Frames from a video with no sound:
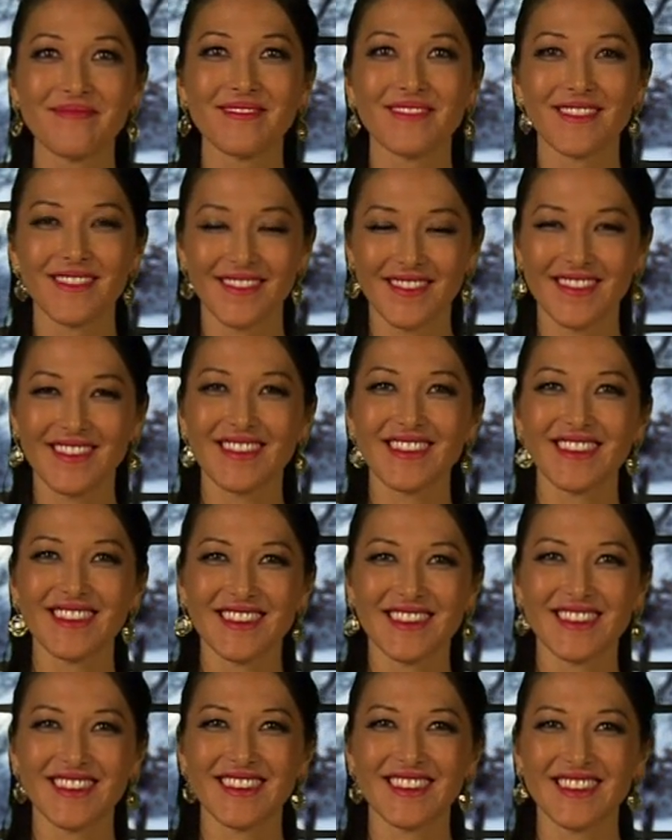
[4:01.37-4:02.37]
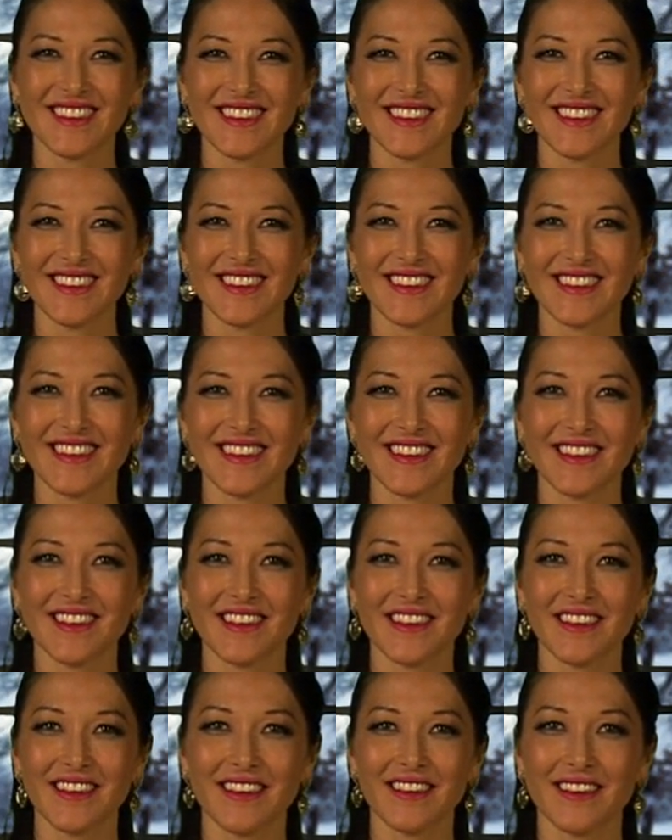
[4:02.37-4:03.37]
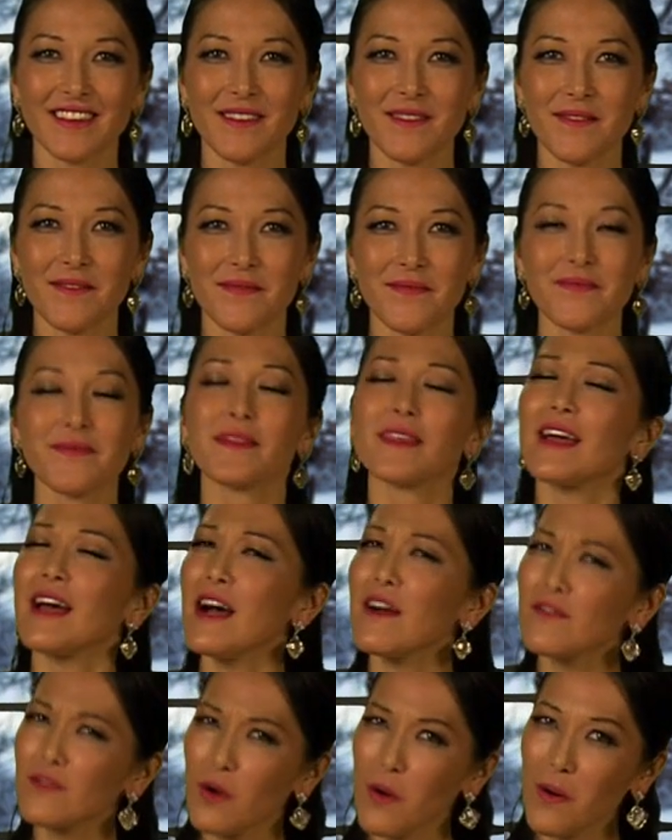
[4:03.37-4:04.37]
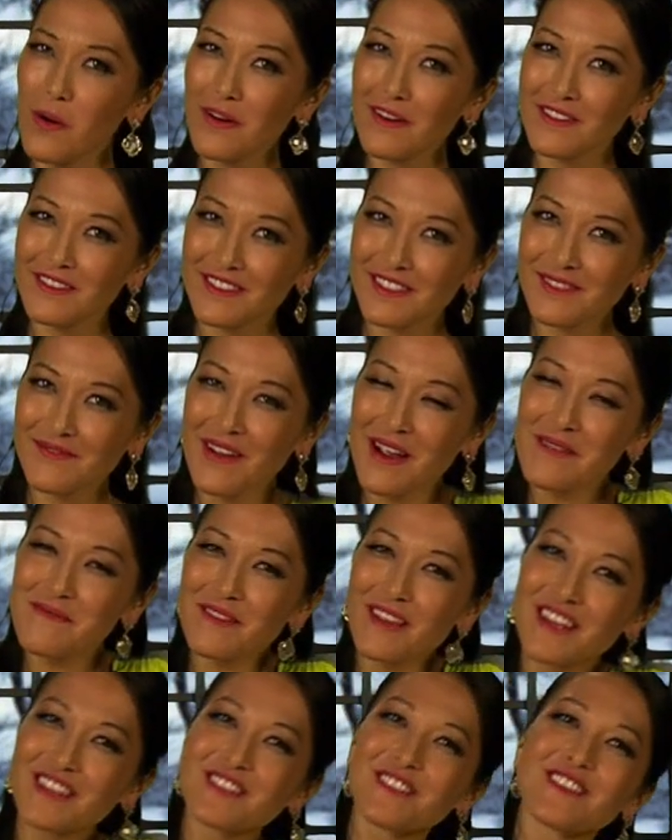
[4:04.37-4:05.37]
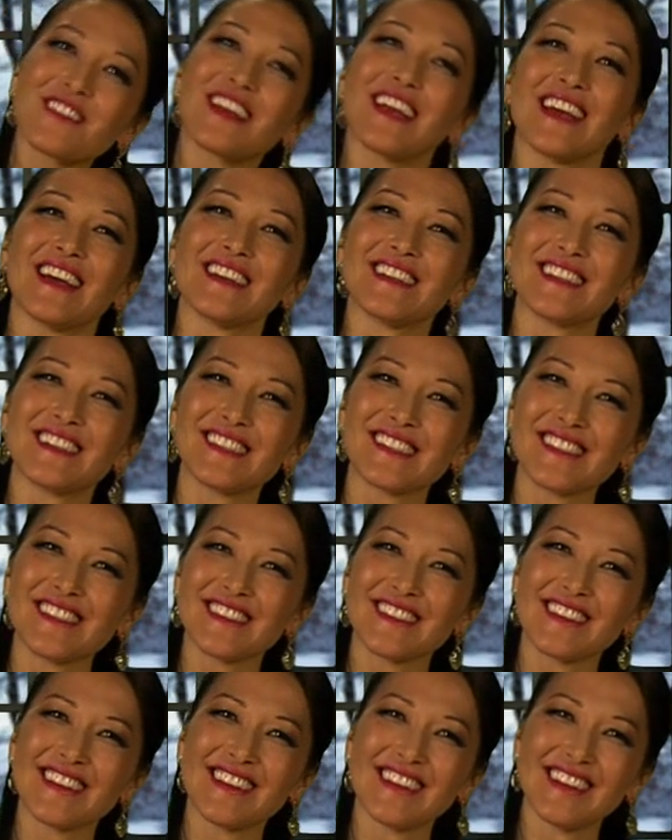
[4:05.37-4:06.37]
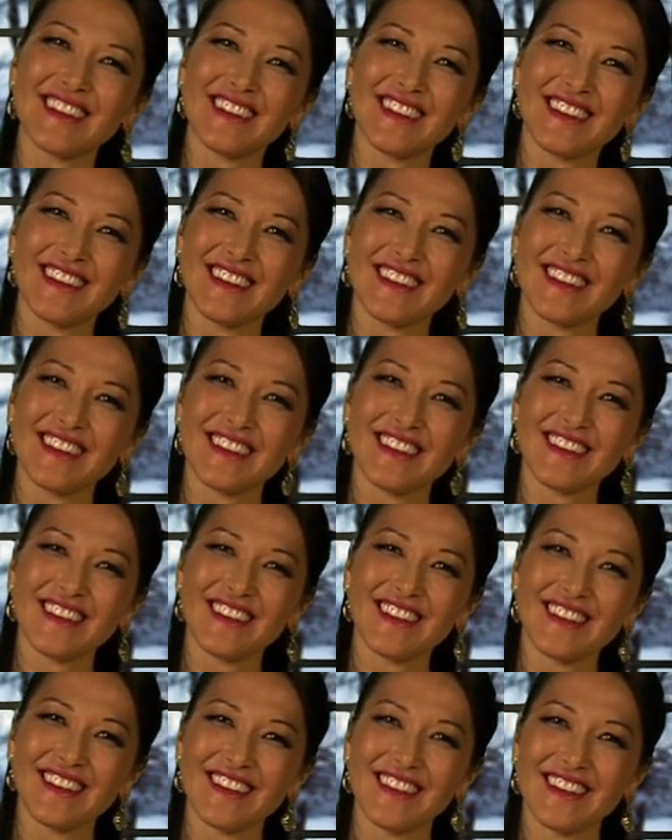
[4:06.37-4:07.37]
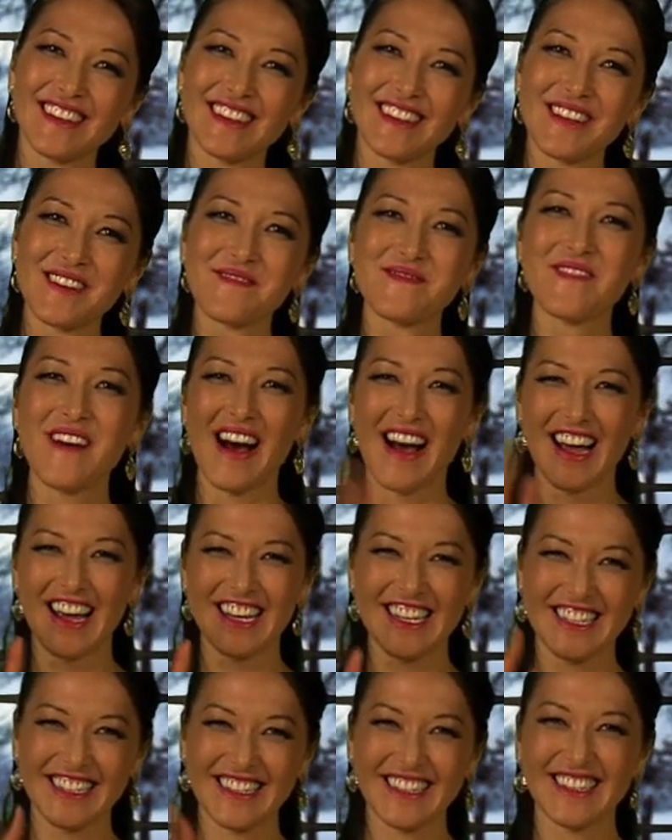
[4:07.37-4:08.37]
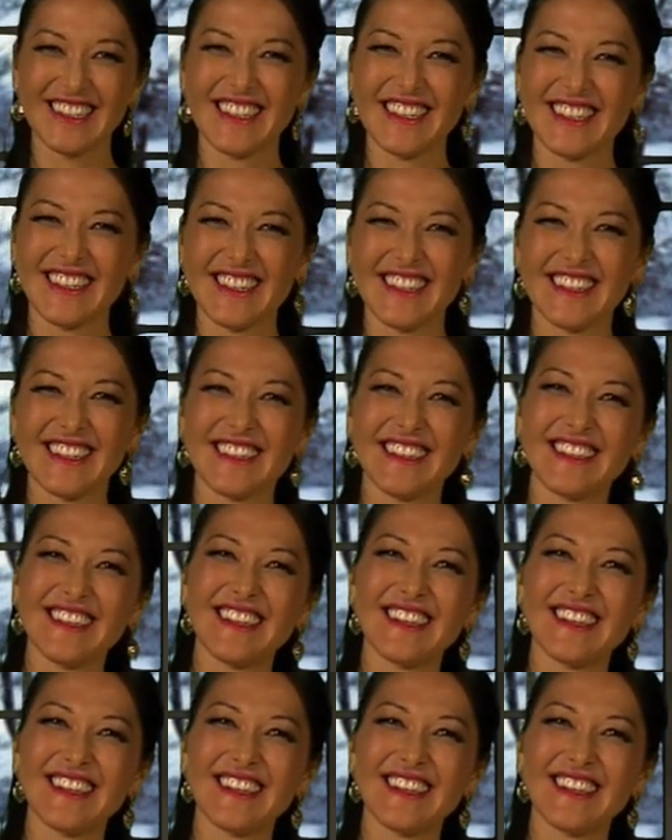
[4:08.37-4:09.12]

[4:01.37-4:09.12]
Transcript: Well, thank you so much, Candice. I really appreciate it. It's been of great course. chatting with you My this pleasure, morning. My pleasure, Candice. Thank you. Talk to you soon. Bye. Bye bye.